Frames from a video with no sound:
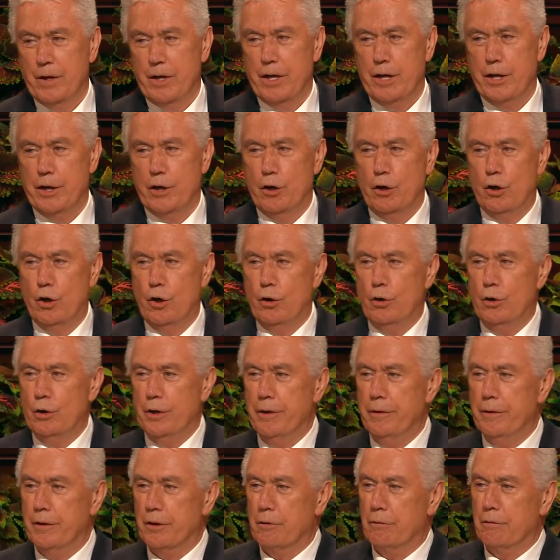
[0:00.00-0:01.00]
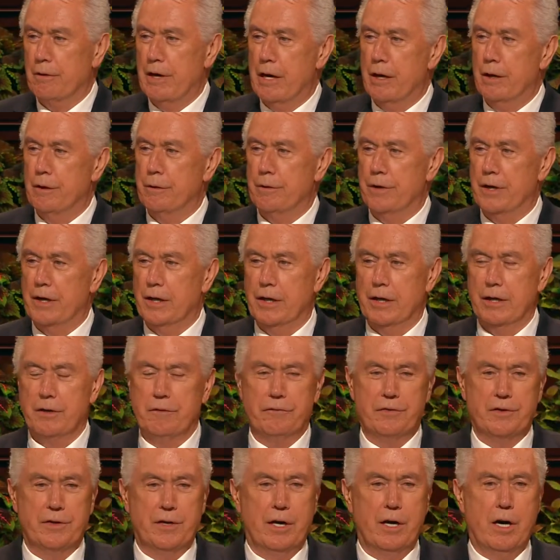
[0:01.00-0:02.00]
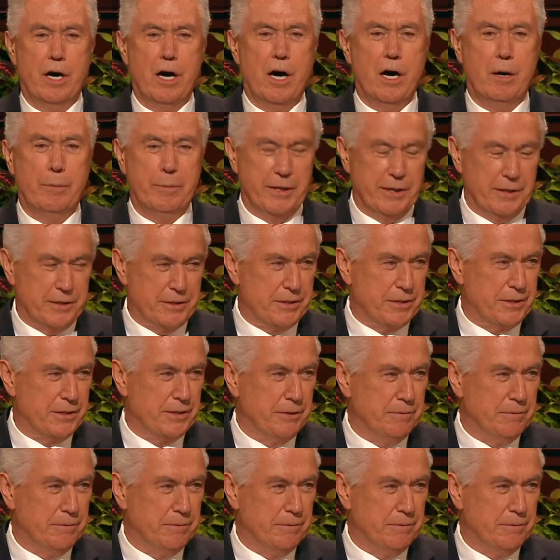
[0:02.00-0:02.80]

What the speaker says: "In a hole in the ground there lived a hobbit."